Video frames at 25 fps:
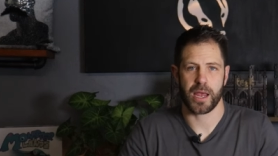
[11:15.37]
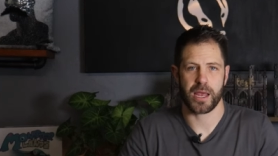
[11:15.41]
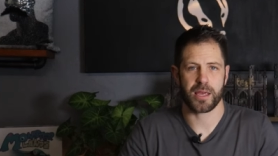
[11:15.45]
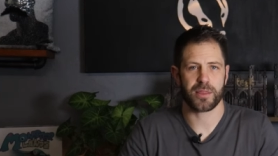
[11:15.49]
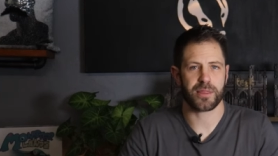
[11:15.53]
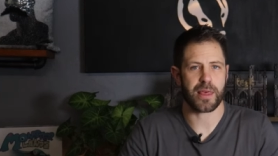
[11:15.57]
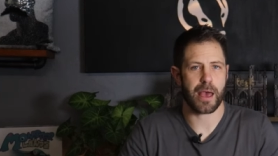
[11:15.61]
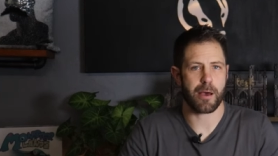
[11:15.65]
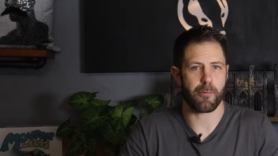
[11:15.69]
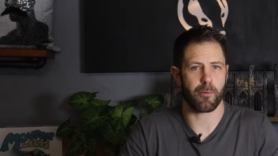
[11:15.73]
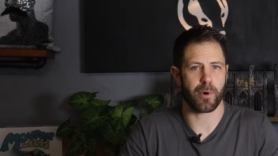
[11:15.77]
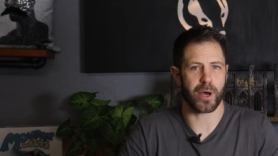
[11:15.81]

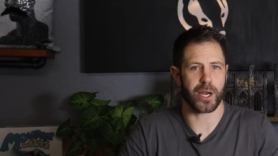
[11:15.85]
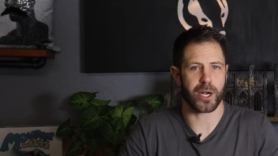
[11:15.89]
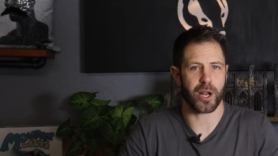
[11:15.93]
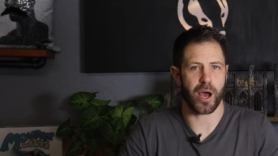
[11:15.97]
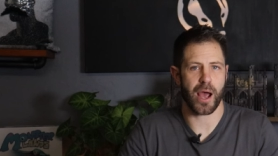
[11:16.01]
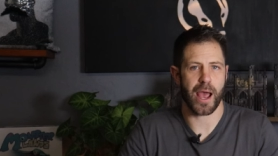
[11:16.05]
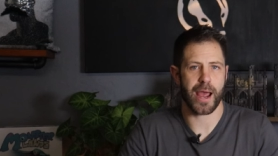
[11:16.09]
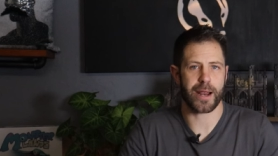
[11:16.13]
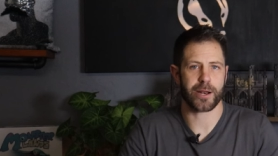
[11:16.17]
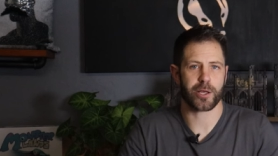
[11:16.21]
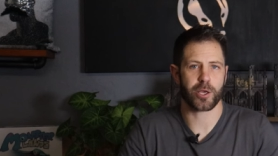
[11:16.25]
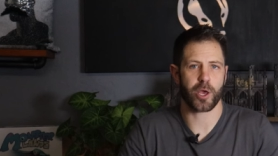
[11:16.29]
in that one,
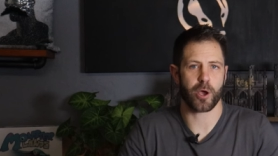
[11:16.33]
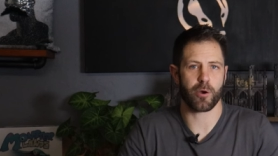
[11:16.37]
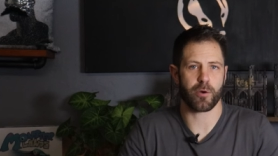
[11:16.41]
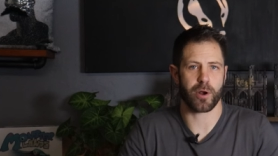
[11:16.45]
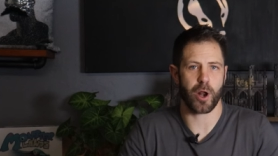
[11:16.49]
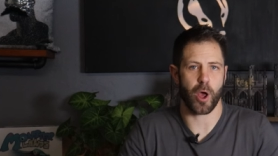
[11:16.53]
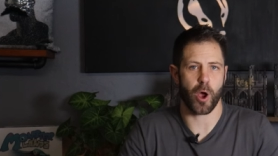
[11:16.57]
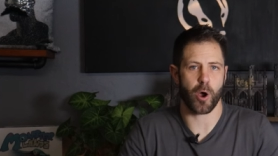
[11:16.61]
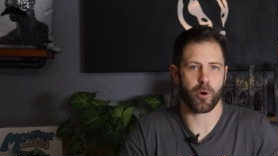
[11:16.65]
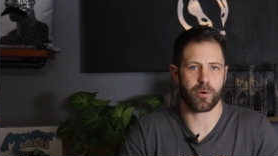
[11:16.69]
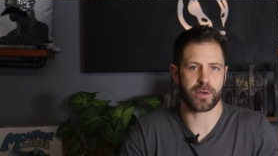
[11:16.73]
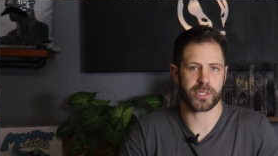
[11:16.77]
I had a go
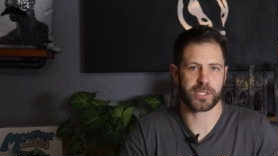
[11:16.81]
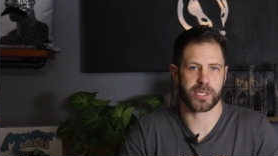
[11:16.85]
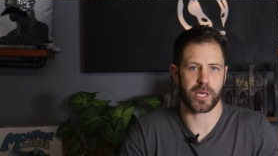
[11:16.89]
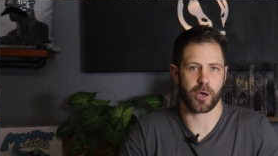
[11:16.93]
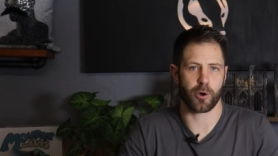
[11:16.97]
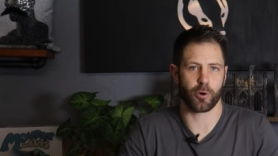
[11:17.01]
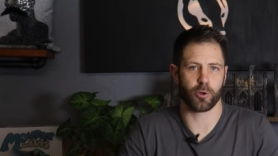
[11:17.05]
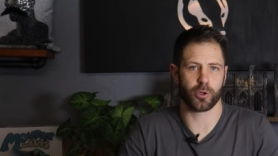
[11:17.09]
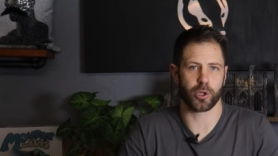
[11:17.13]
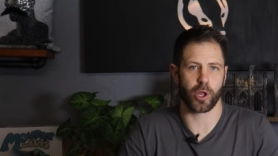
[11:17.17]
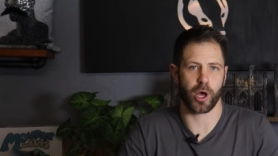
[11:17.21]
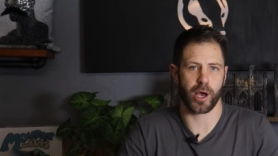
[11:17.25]
at OSL